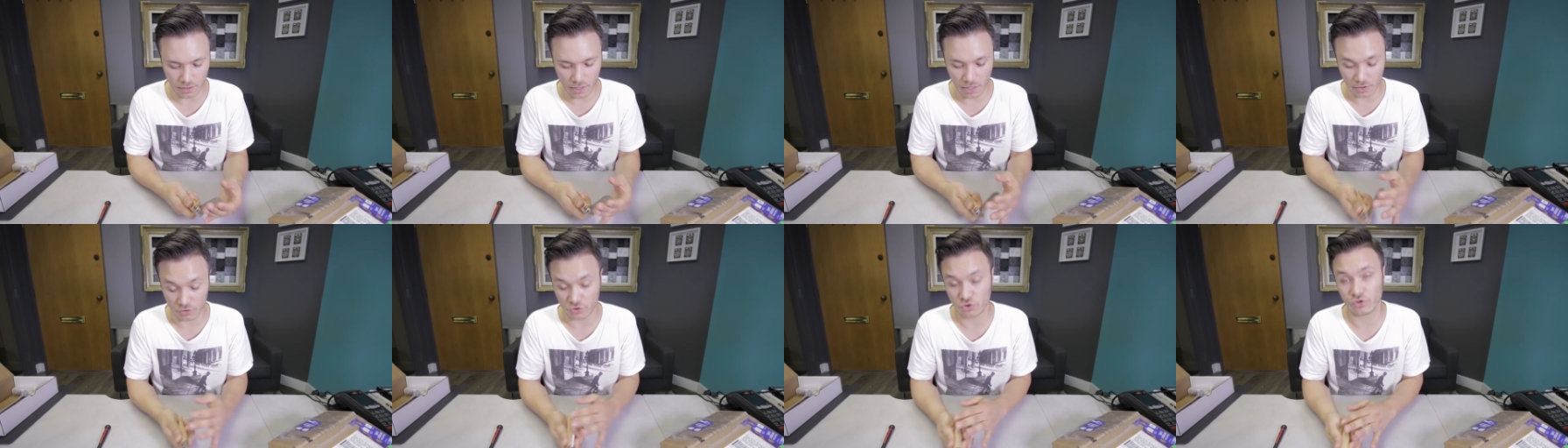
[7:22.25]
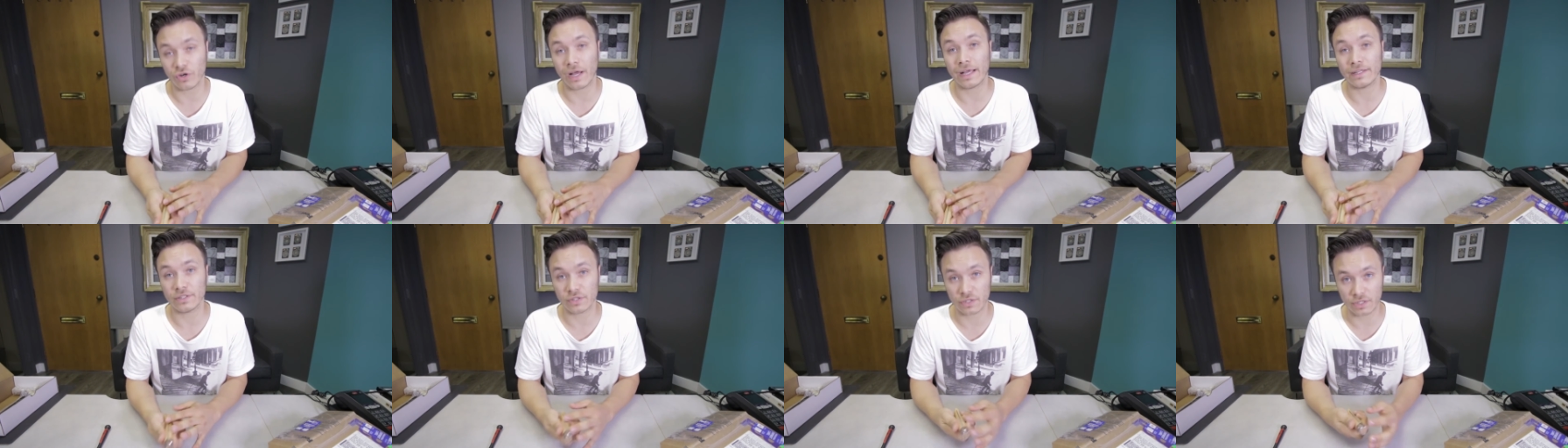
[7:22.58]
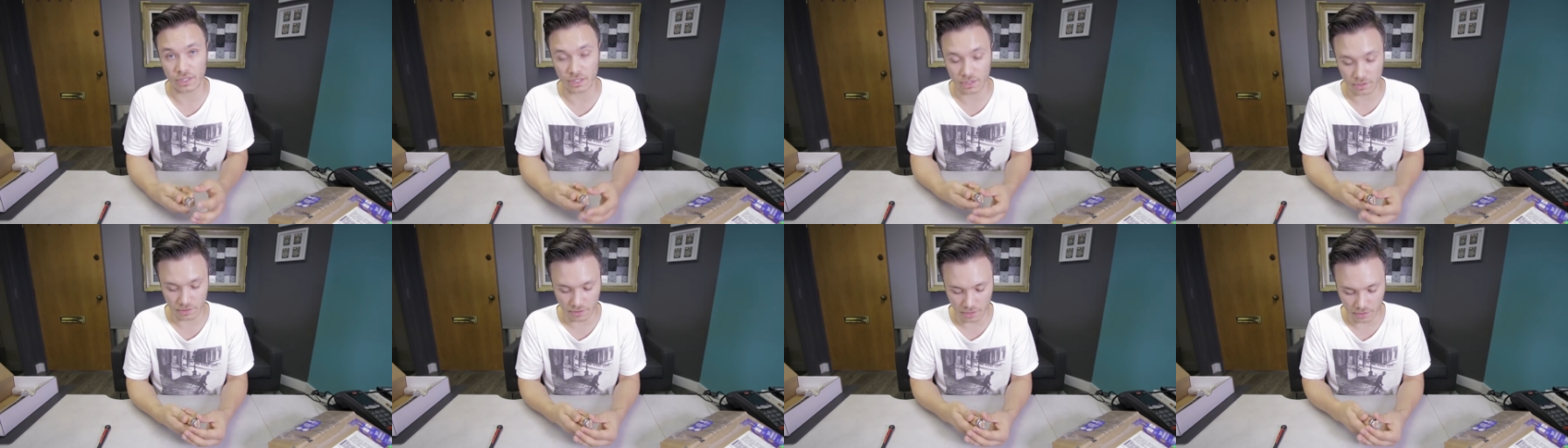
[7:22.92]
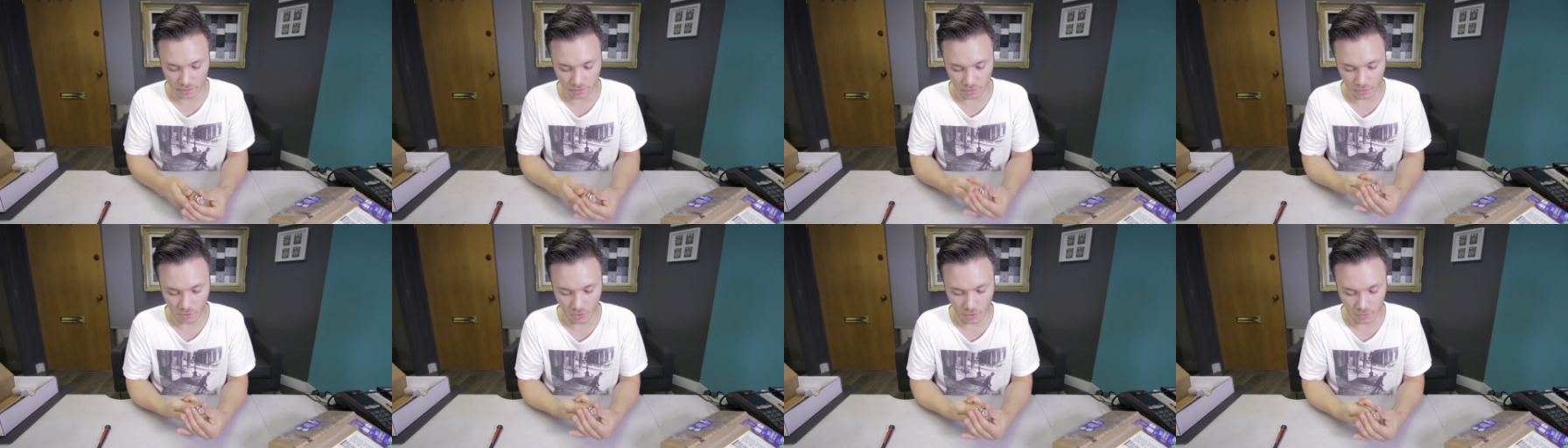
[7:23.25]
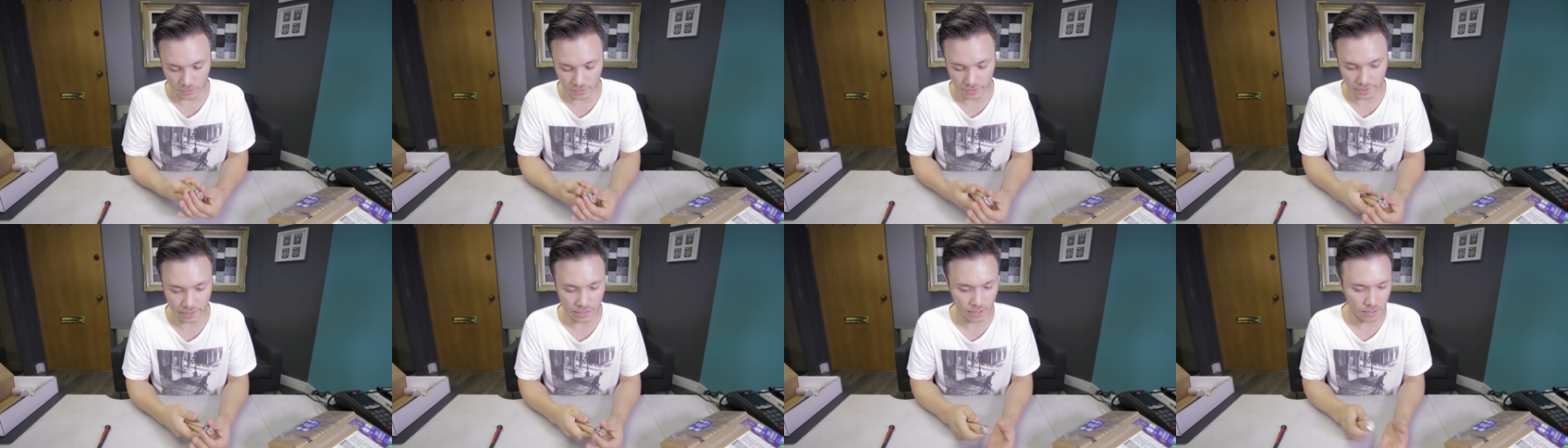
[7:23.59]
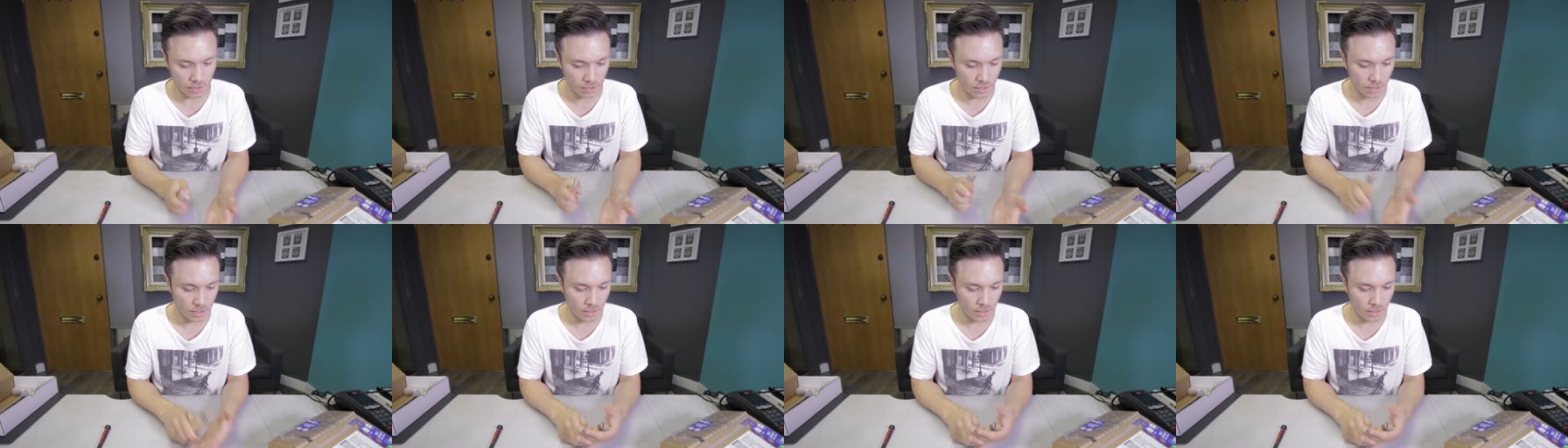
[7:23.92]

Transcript: I'll try to get it done on there.